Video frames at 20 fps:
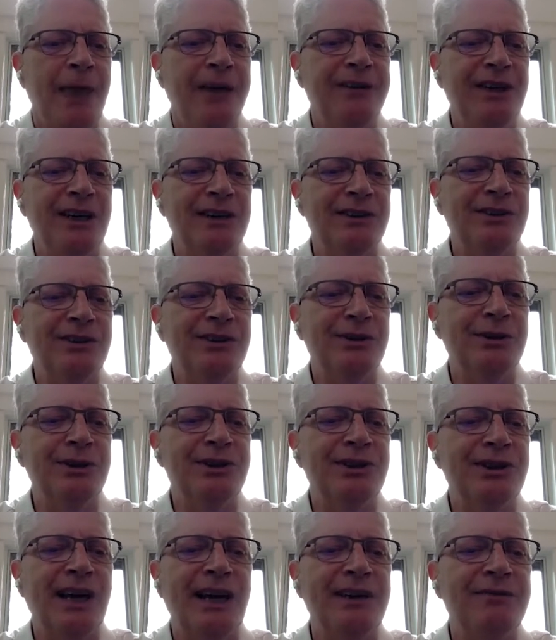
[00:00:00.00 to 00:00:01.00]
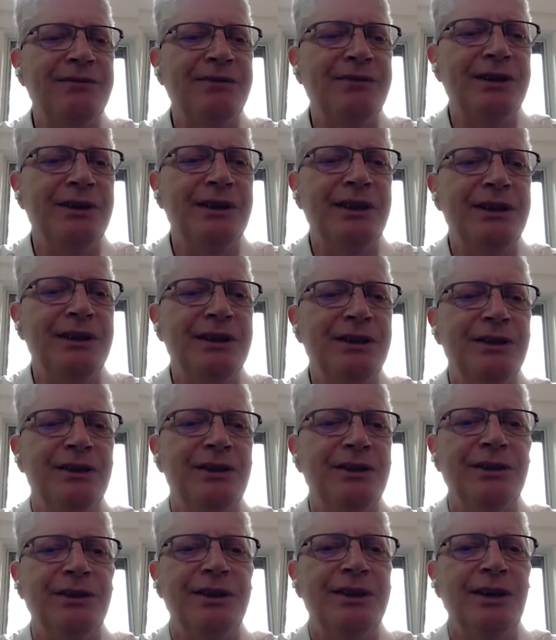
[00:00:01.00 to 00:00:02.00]
And the answer is not very
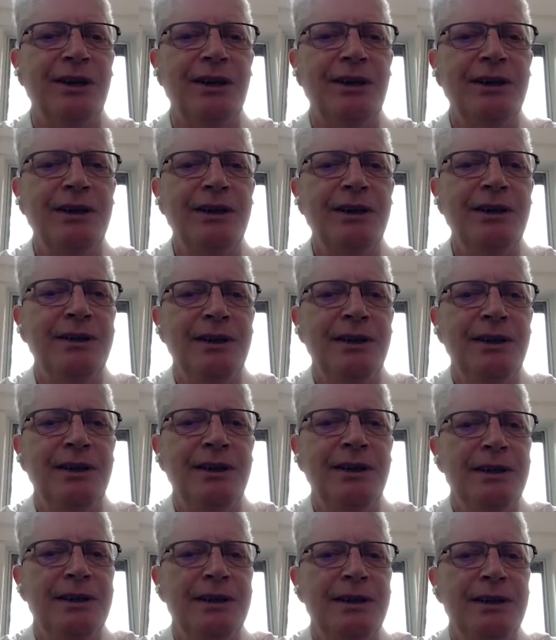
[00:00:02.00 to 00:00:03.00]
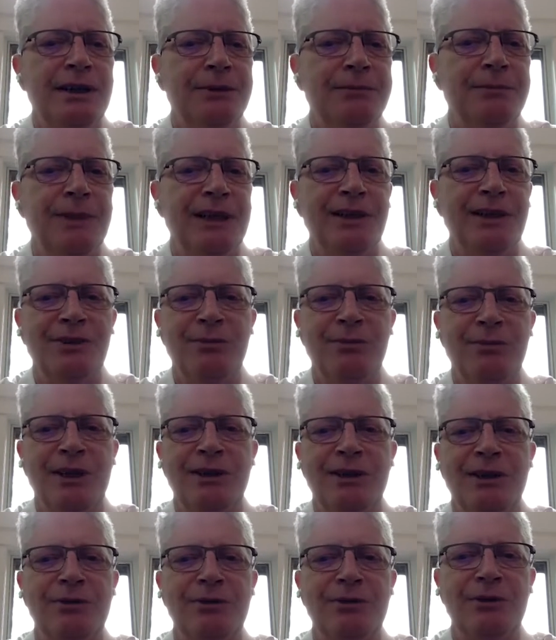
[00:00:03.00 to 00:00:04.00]
good at all. And it doesn't
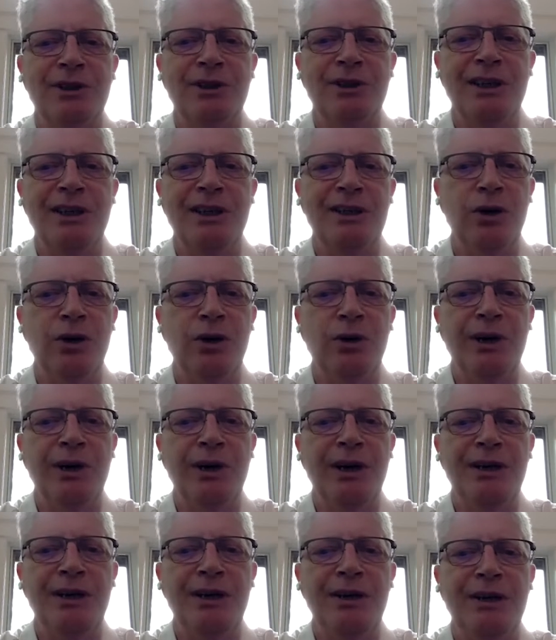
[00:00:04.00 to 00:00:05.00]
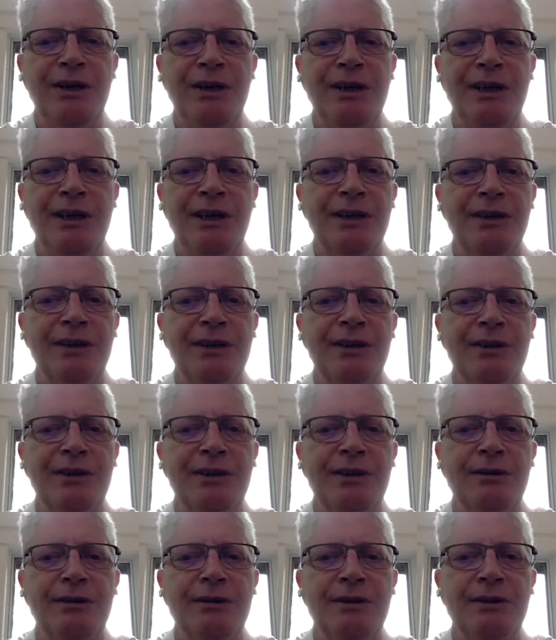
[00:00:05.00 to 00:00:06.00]
matter if we're looking in OA or any
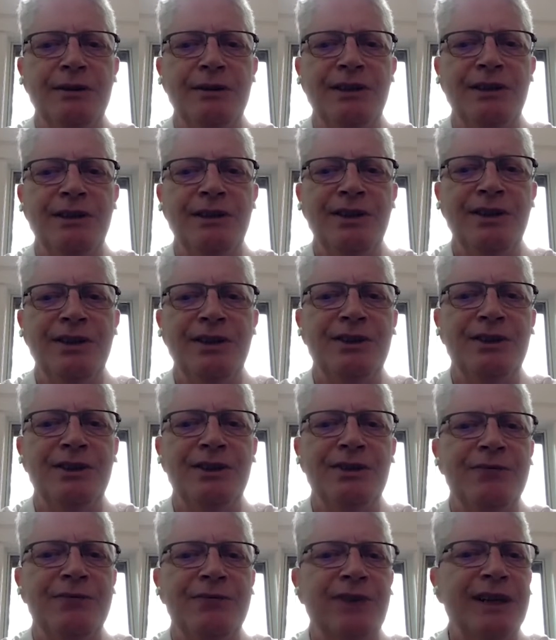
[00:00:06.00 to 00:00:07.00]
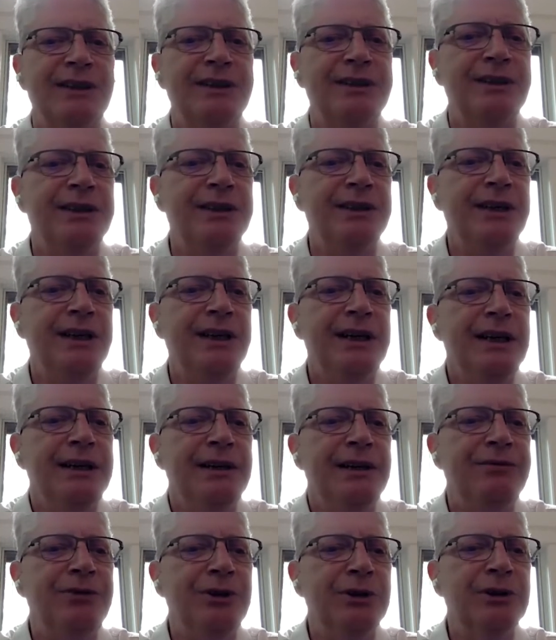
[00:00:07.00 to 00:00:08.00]
other disease, quite frankly.
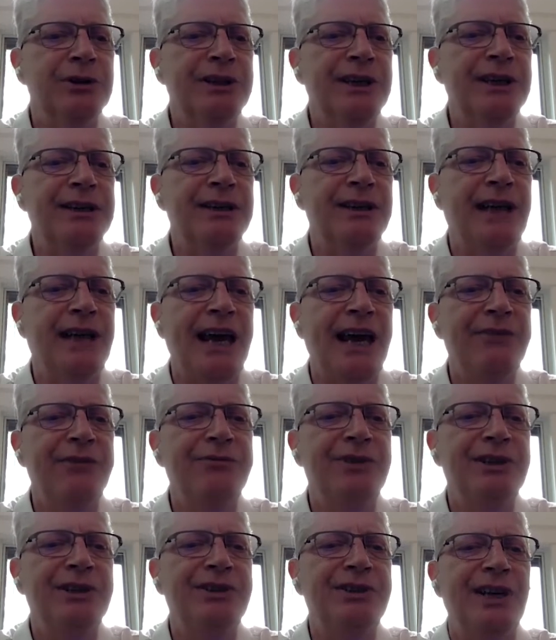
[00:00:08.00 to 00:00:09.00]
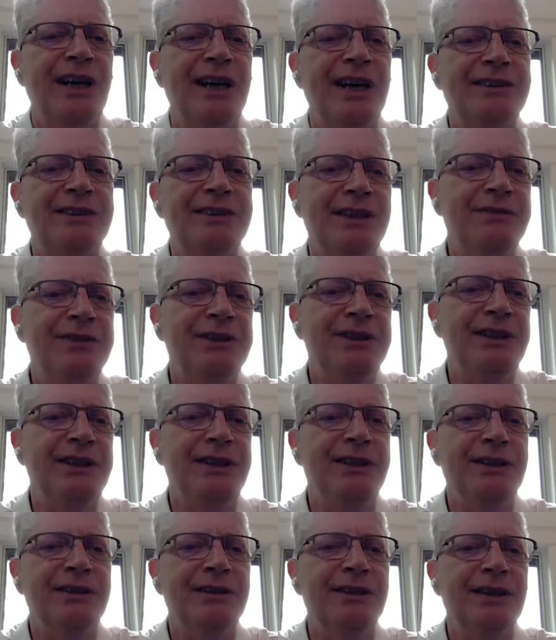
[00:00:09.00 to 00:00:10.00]
If you look at average
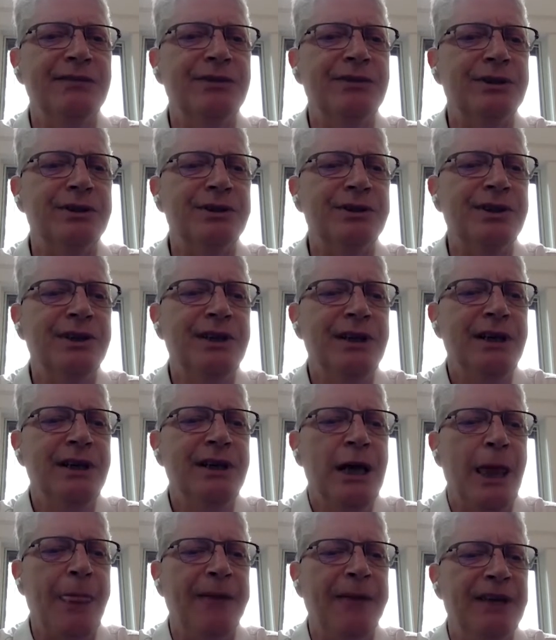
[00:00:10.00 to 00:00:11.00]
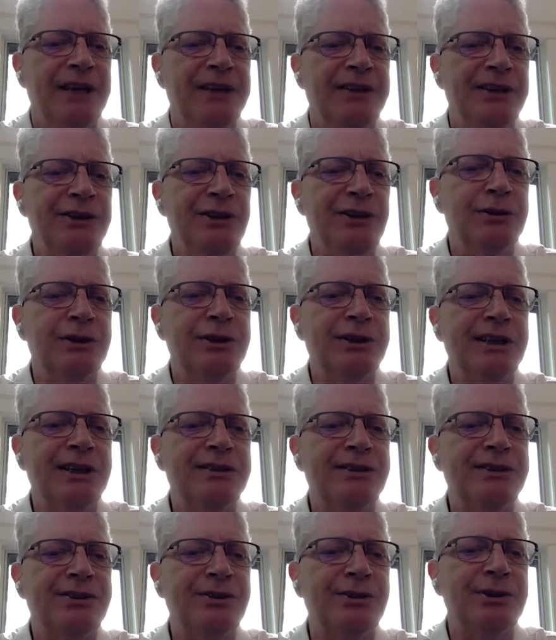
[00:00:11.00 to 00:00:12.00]
activity levels, and then you look
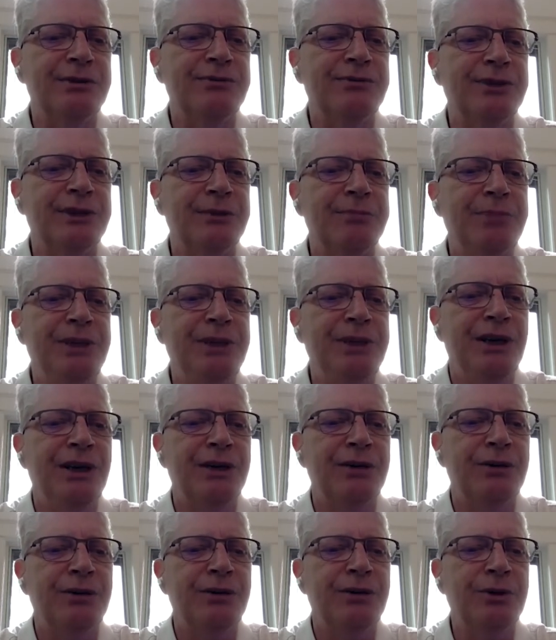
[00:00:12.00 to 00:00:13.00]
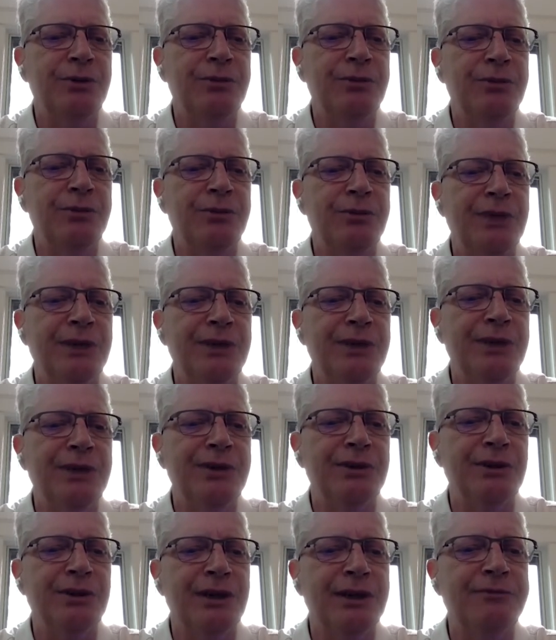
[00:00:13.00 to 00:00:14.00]
at sort of a PRO
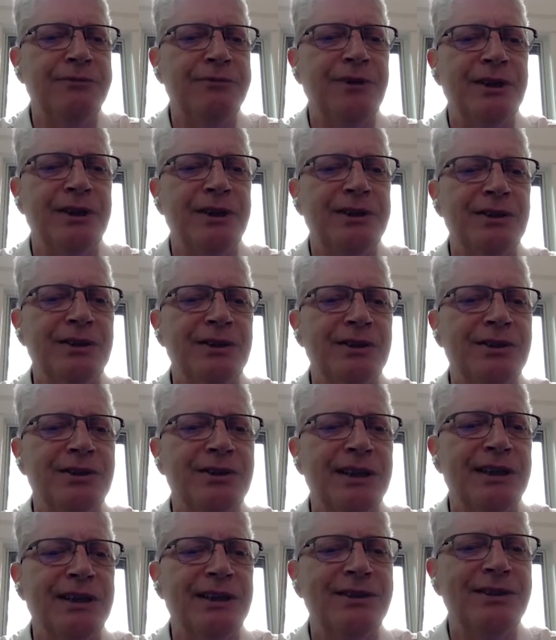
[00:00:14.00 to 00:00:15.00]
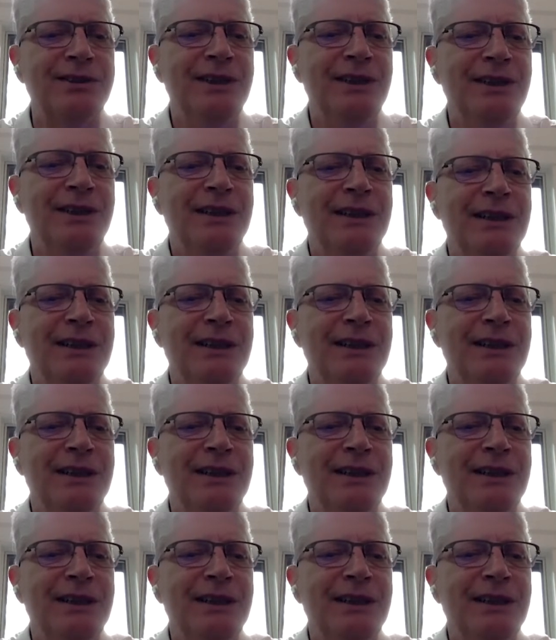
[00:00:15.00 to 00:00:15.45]
measure of functional status,